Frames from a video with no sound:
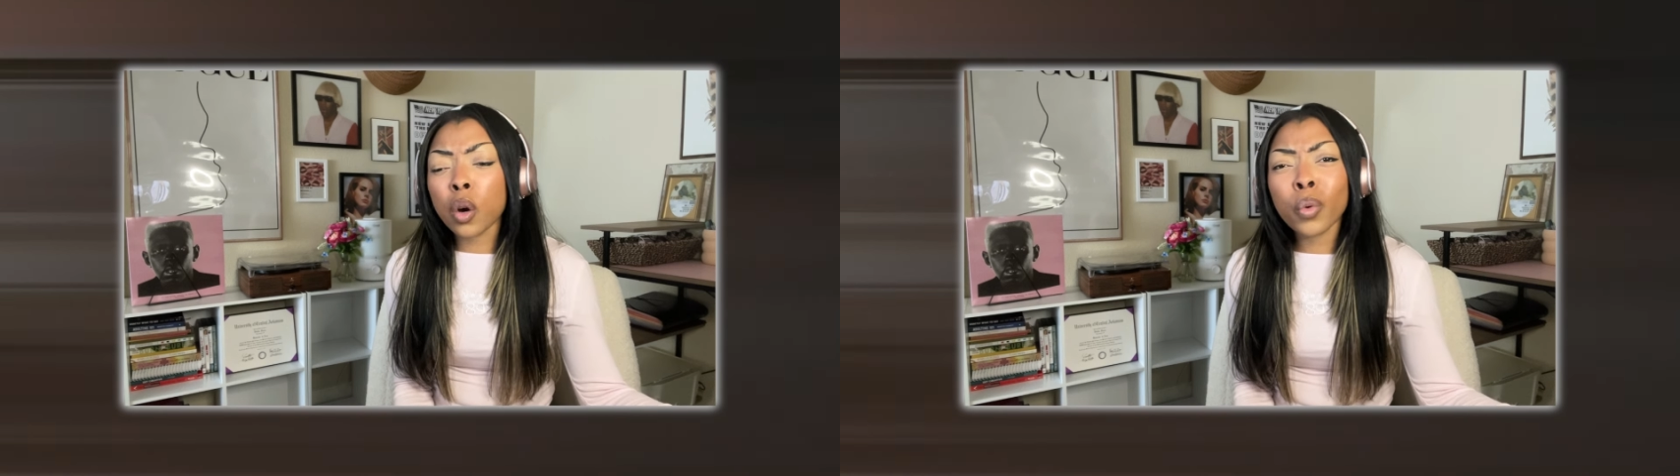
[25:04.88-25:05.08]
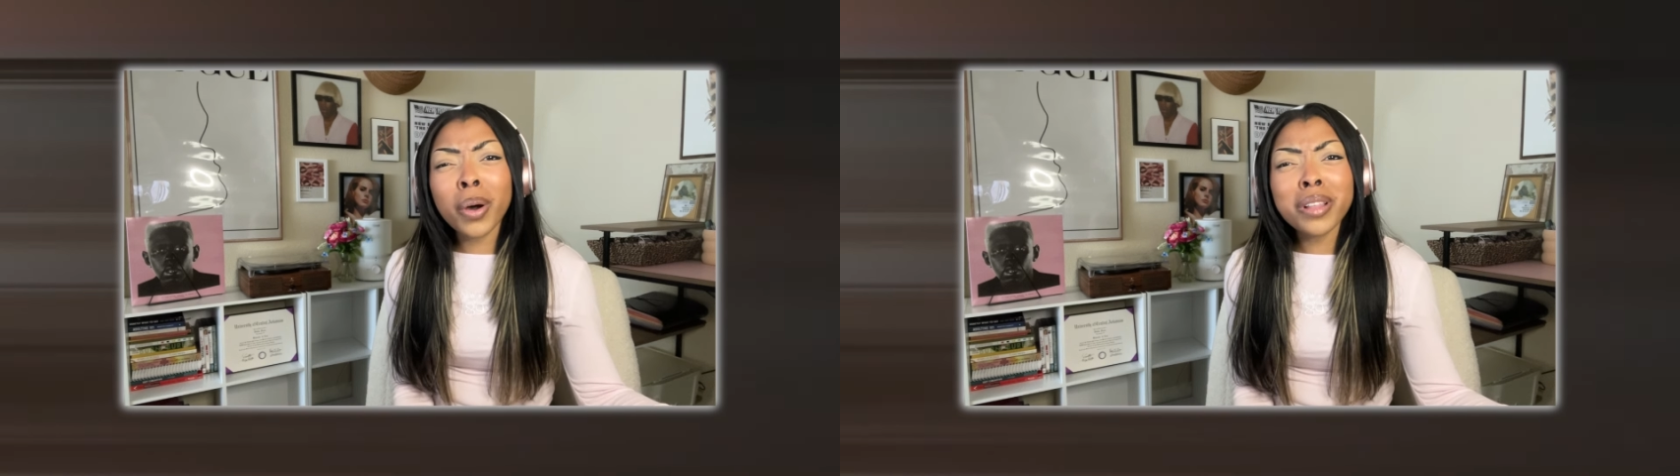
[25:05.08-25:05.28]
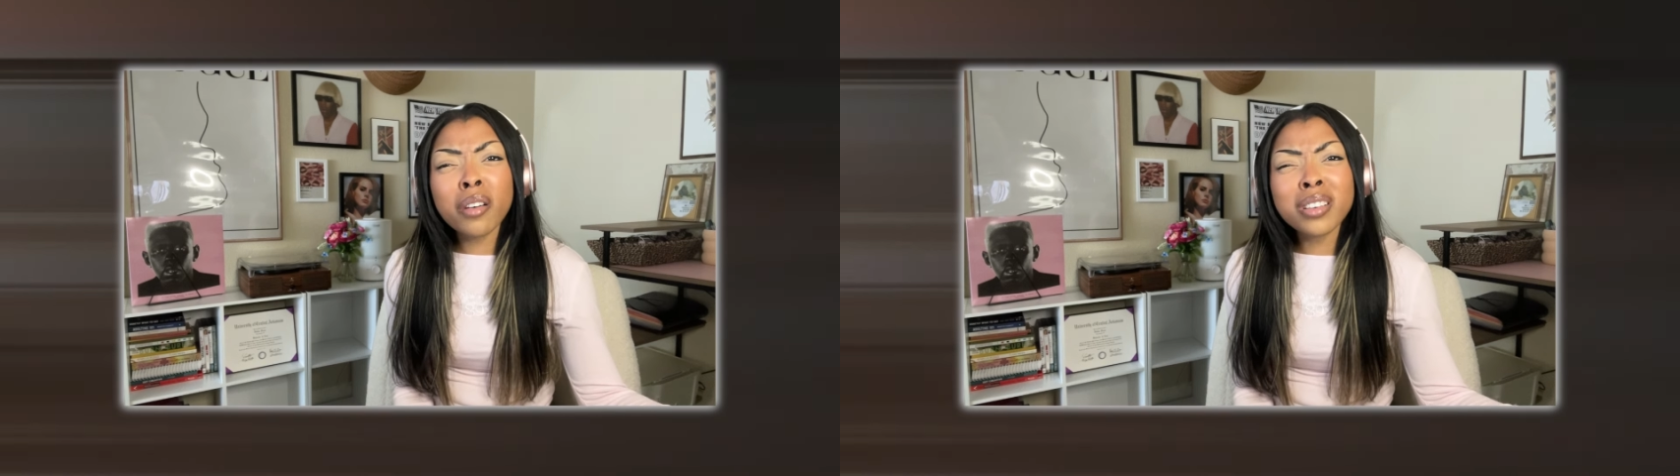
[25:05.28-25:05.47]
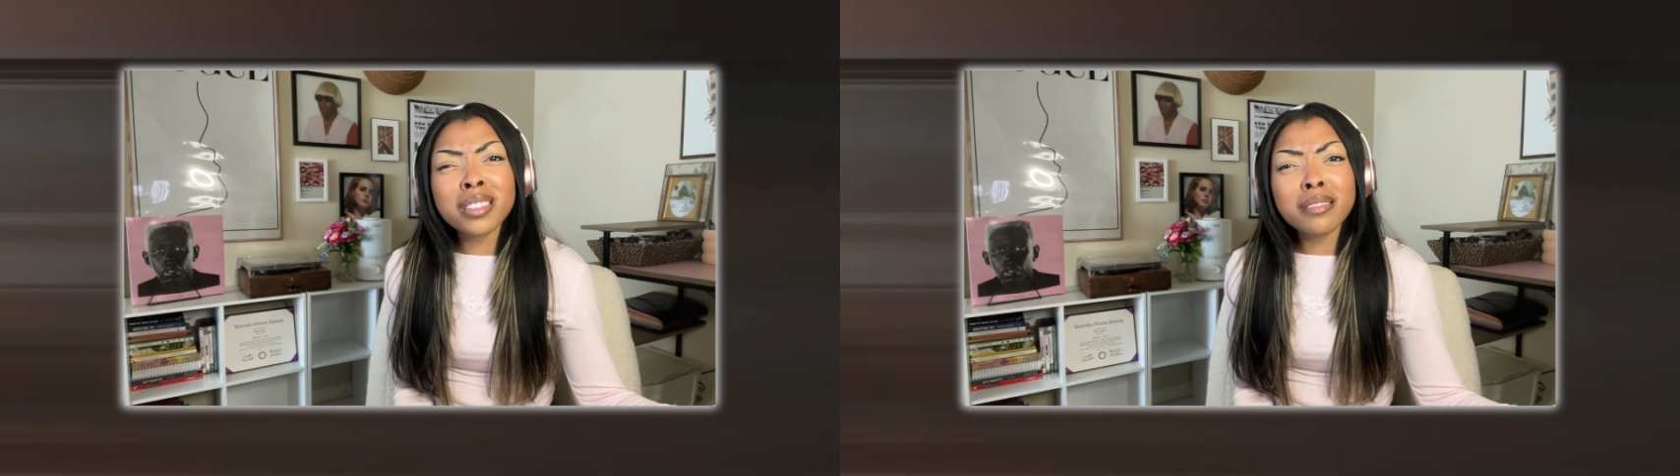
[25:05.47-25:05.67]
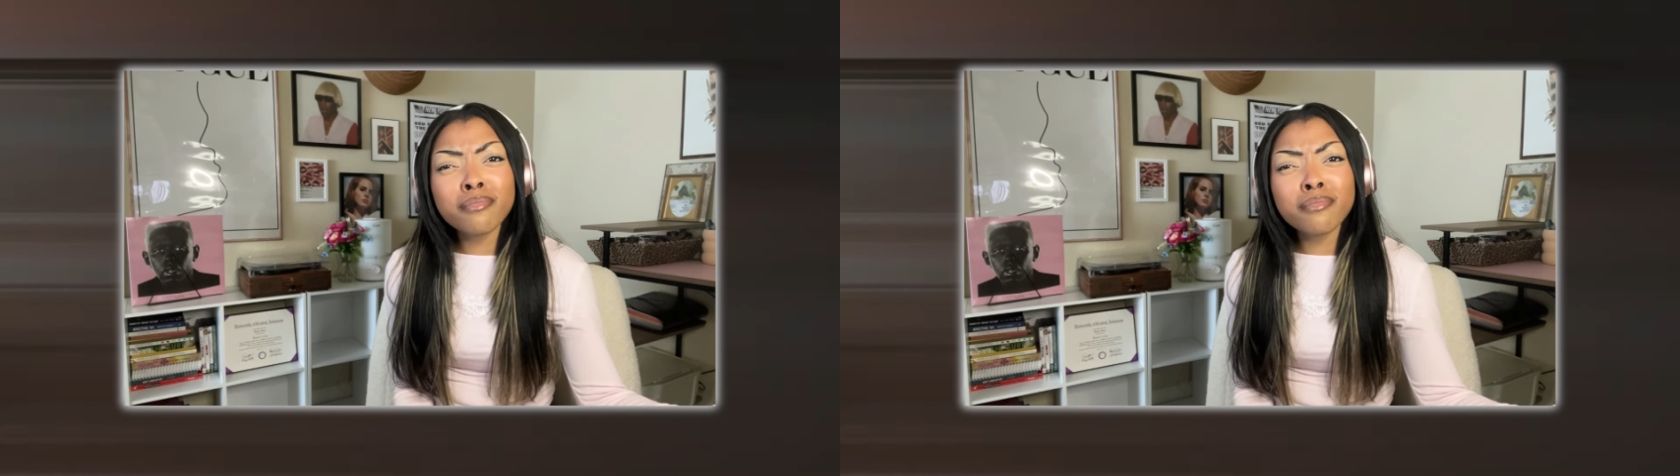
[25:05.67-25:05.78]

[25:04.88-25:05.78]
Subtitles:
Well, that was,